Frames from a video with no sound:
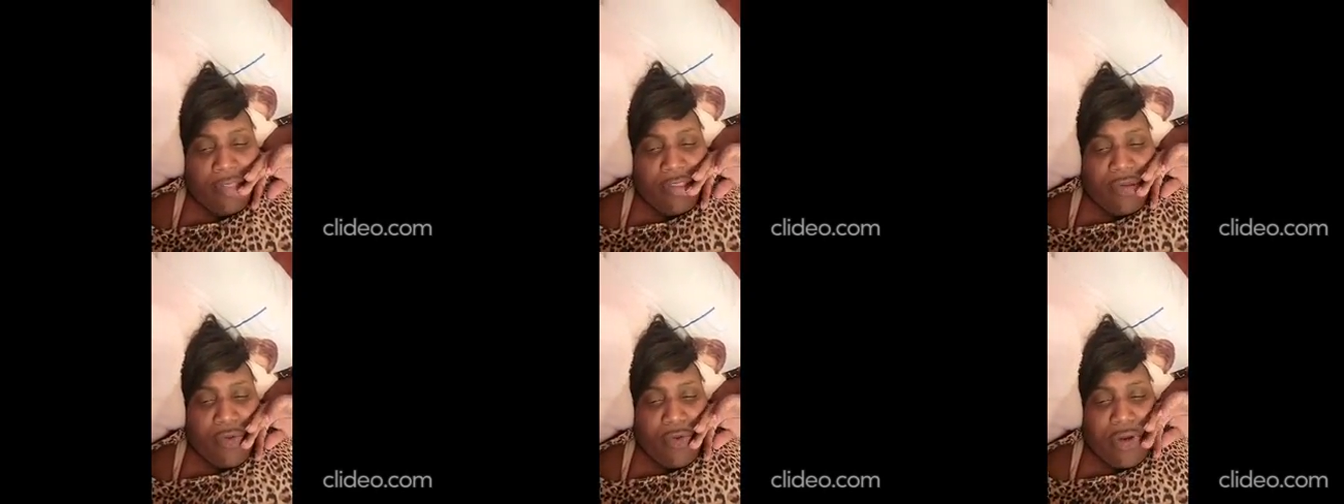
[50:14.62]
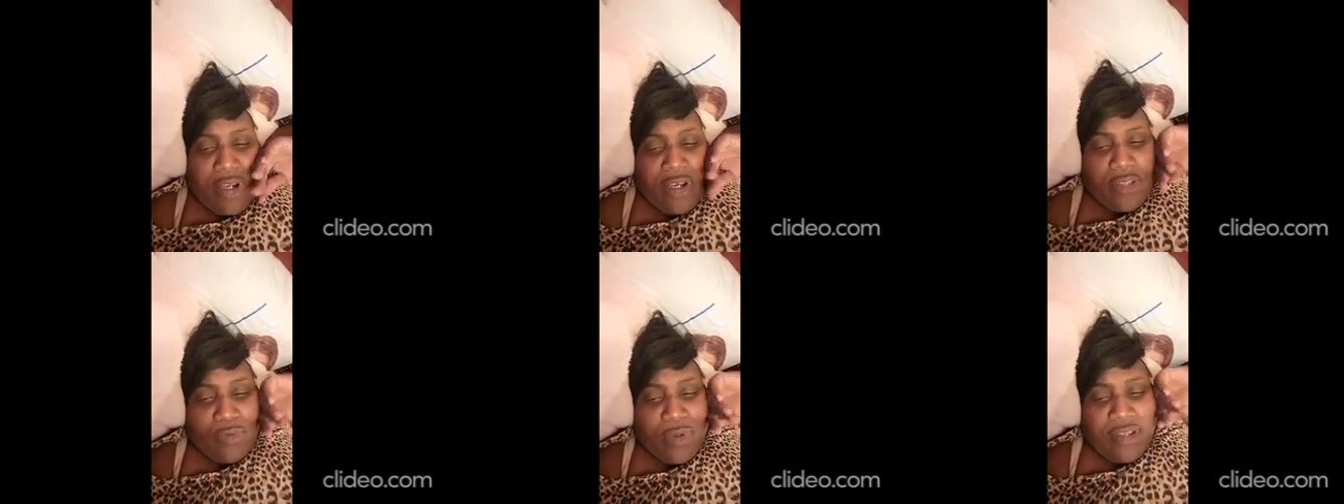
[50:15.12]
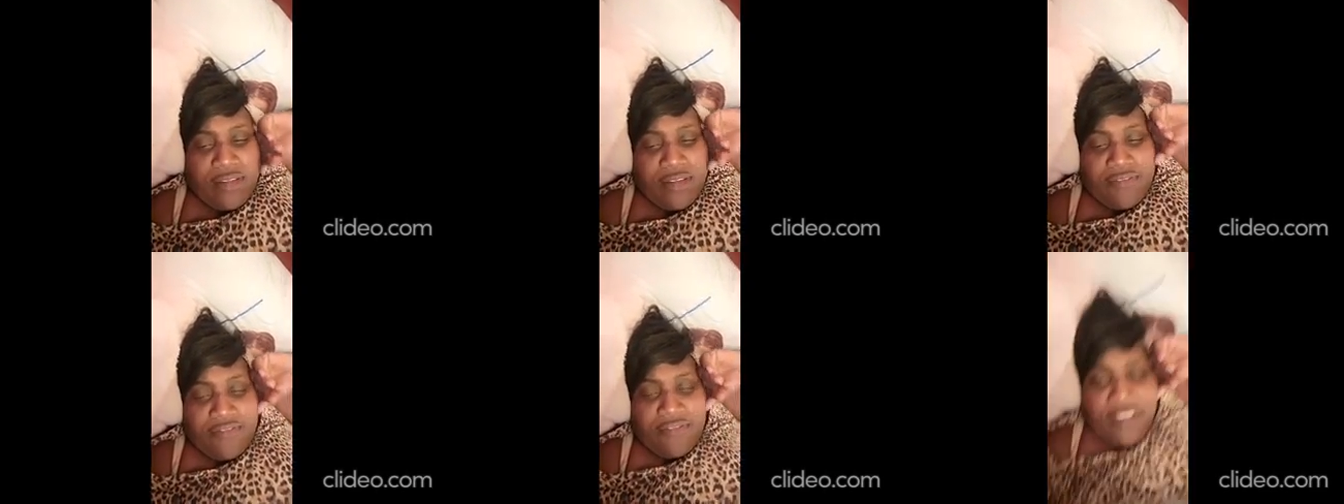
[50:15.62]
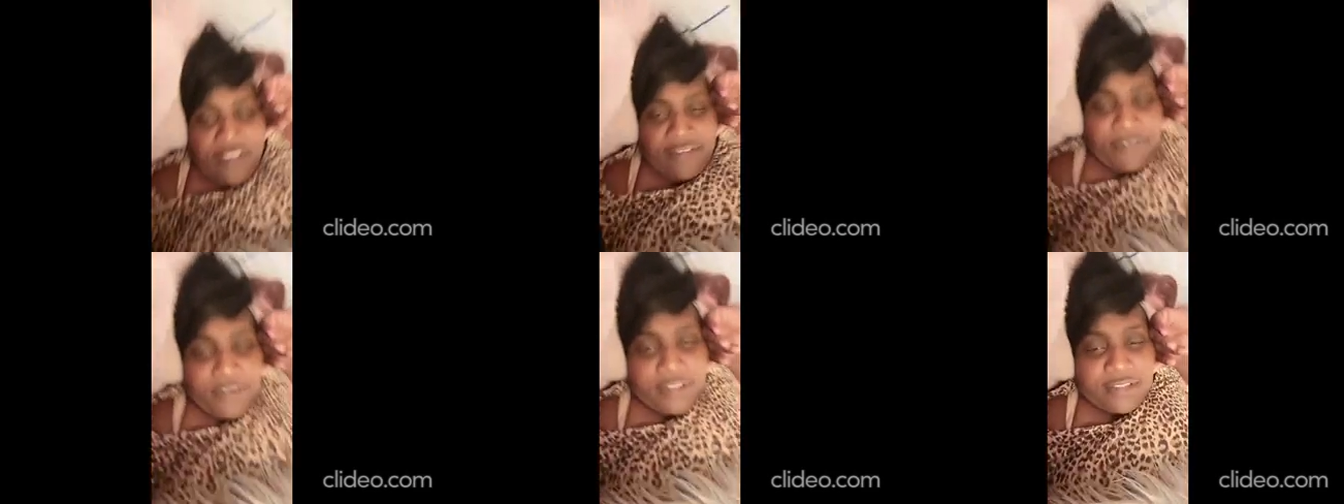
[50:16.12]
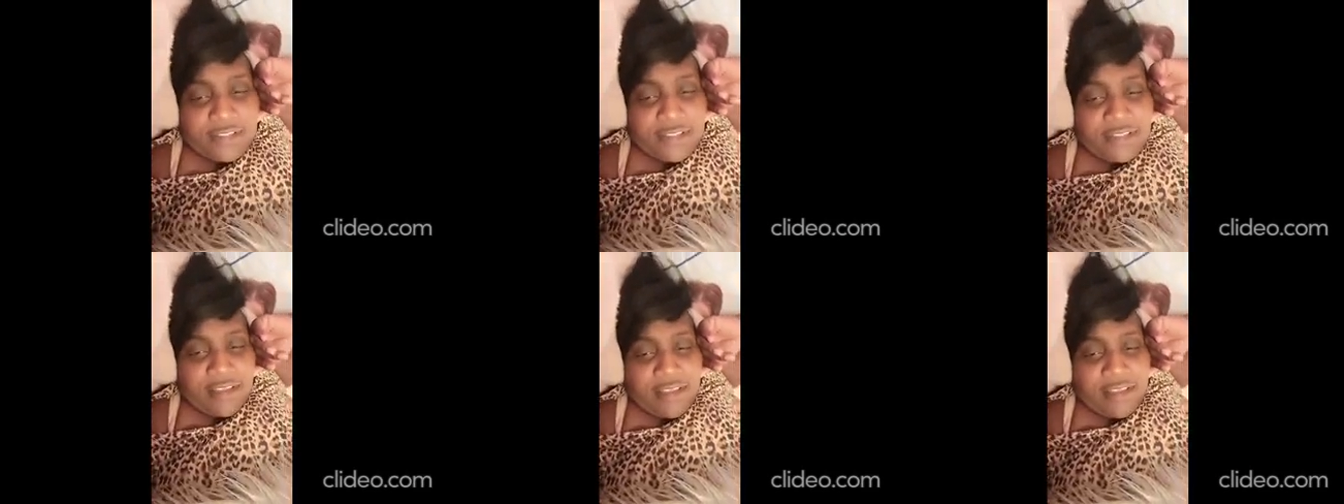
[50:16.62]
the coconut one is your favorite.